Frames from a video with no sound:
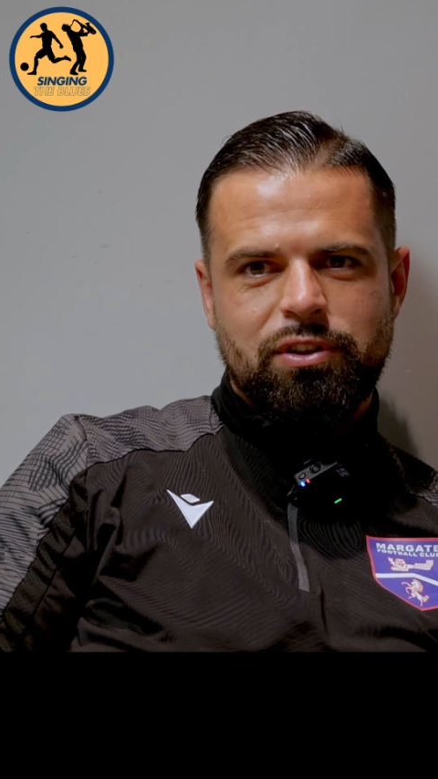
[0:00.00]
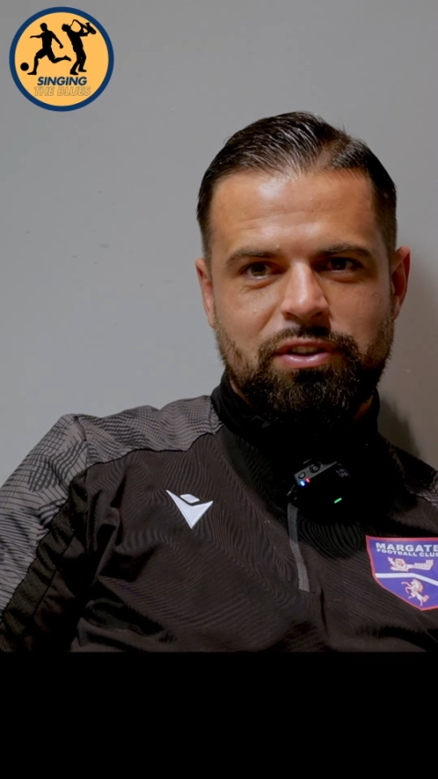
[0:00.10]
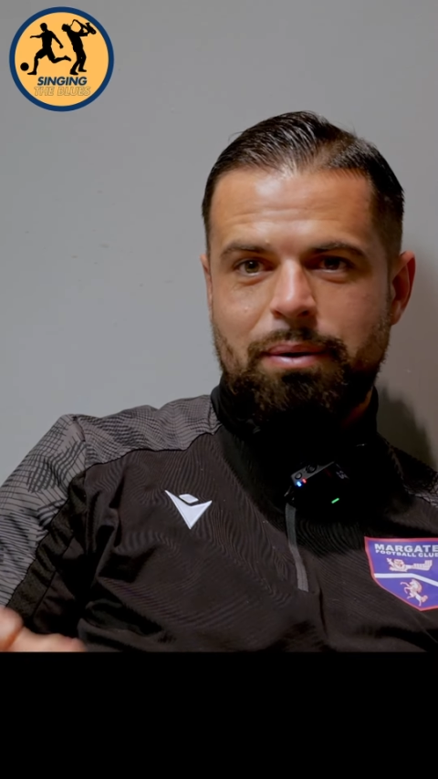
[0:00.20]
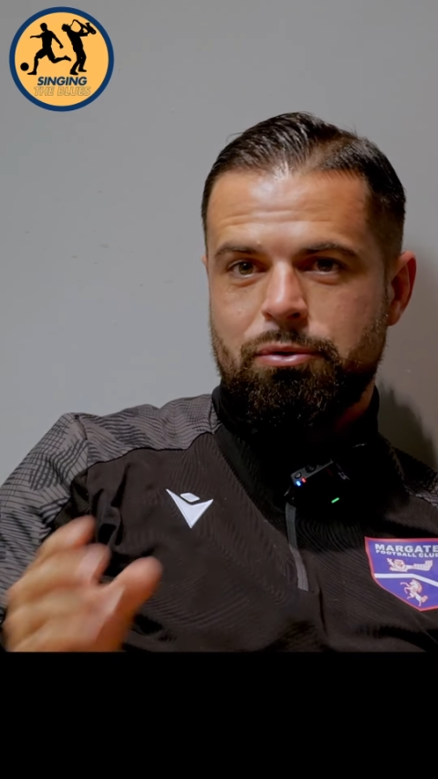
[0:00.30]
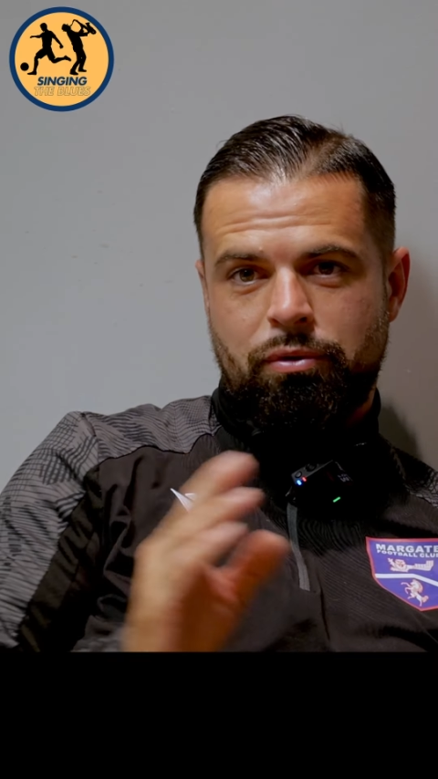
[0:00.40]
because
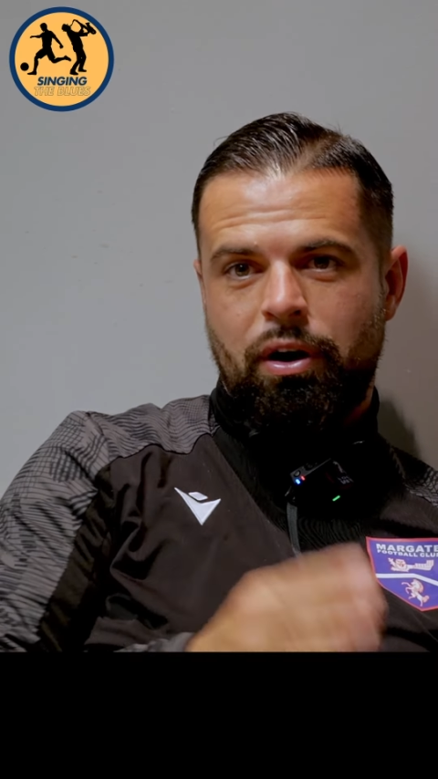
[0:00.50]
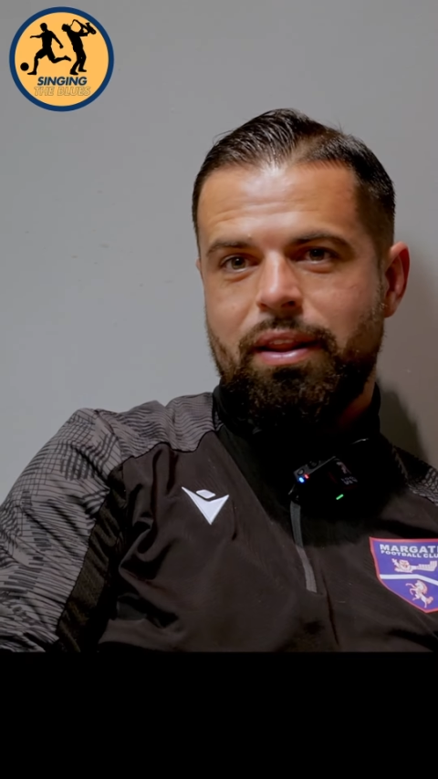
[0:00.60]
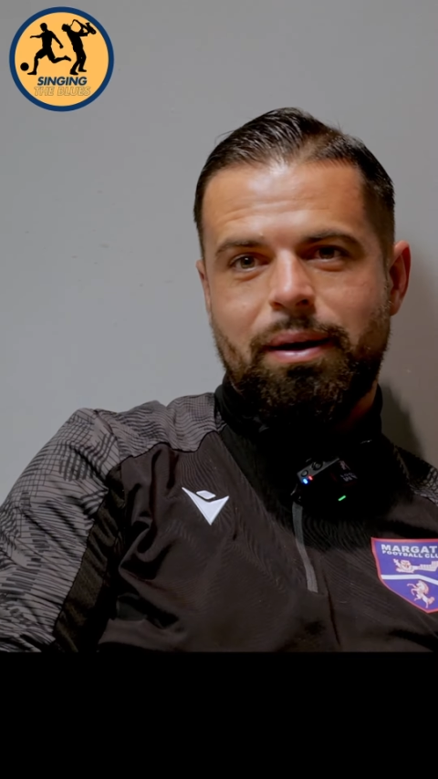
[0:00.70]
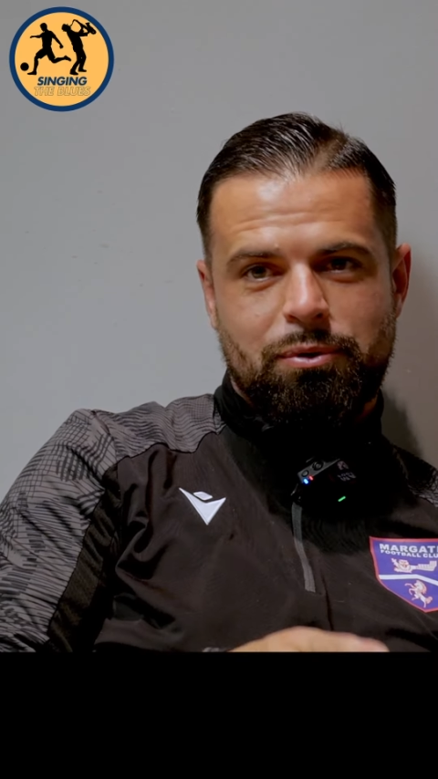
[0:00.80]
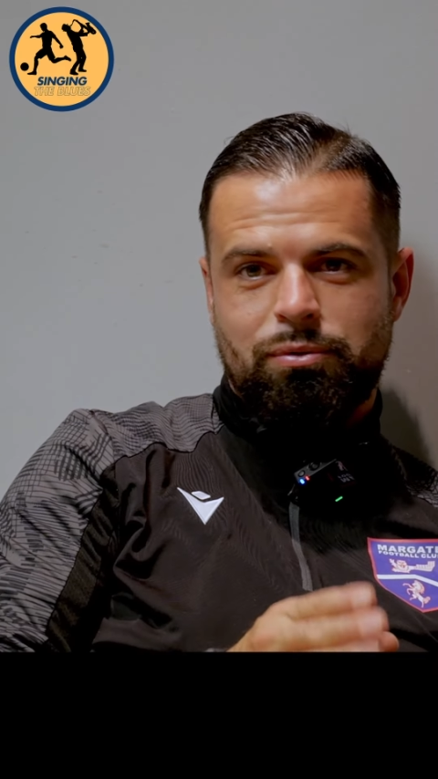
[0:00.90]
that was
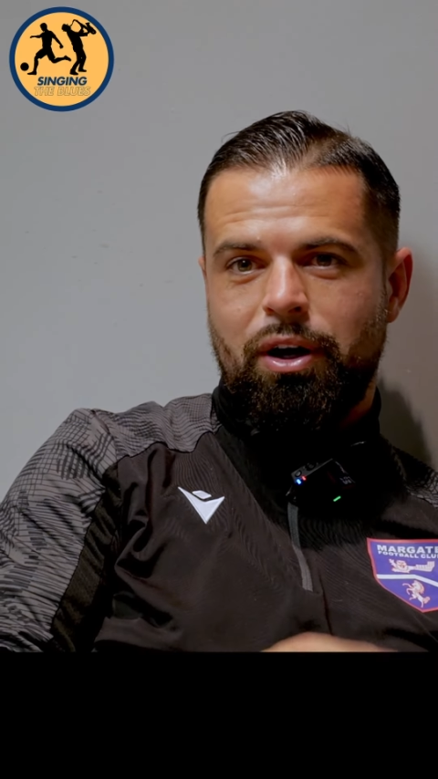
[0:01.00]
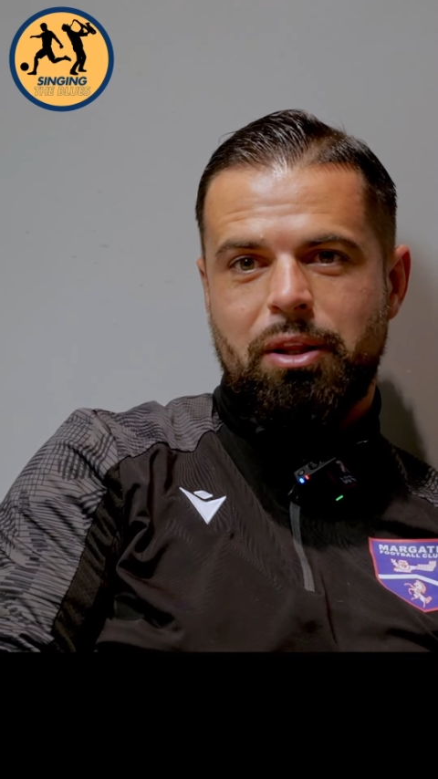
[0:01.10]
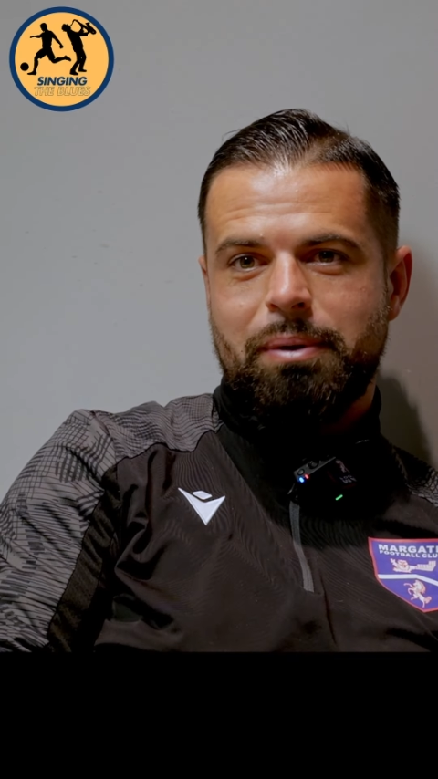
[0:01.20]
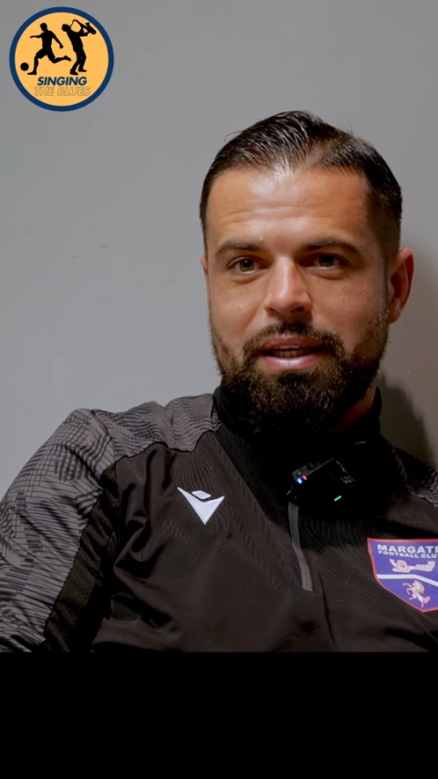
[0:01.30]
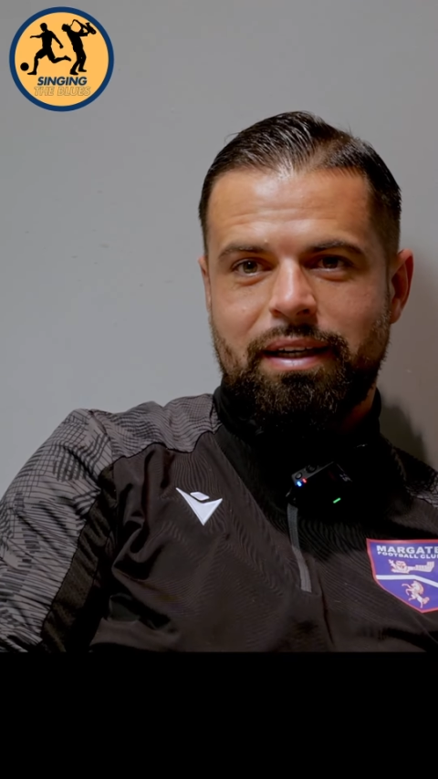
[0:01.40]
right at
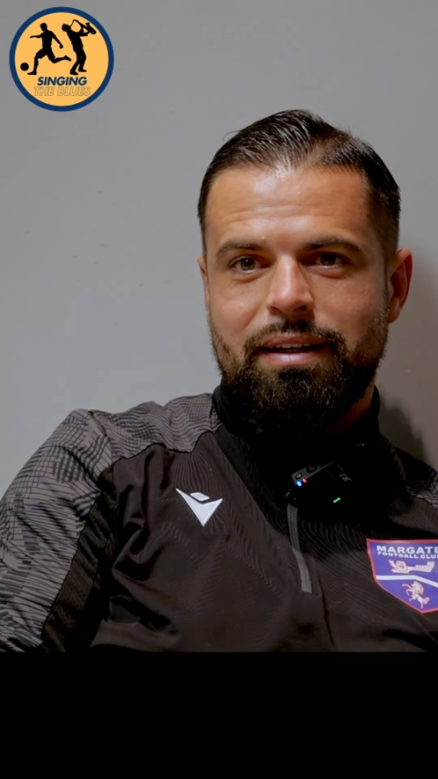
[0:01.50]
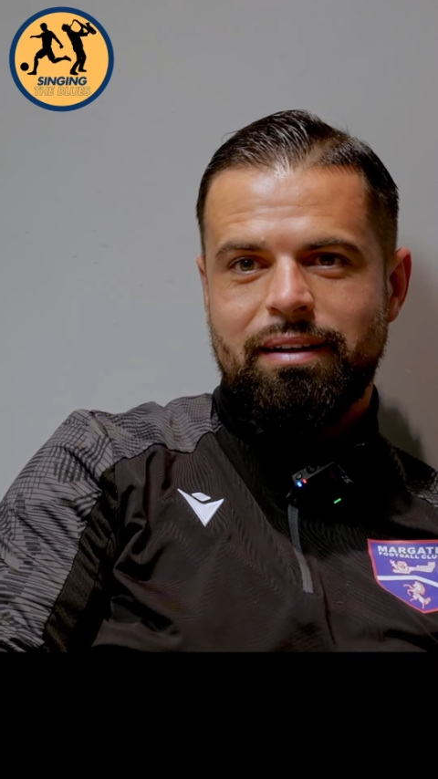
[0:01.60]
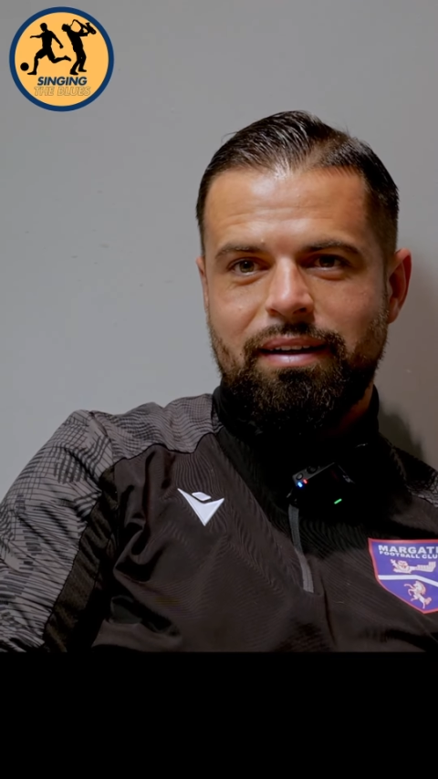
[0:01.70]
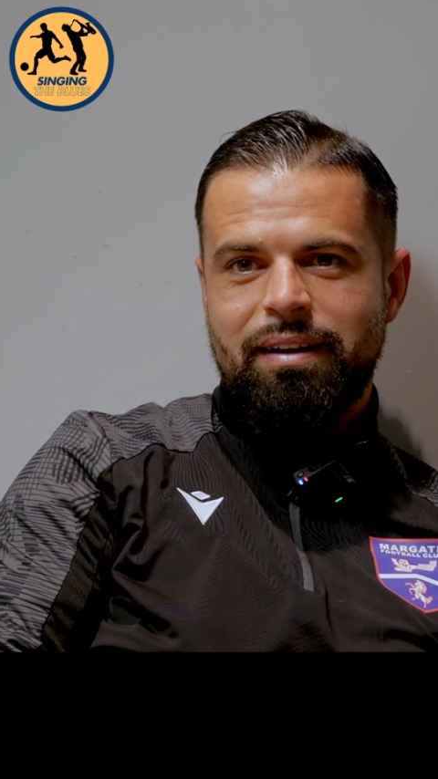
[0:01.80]
the beginning.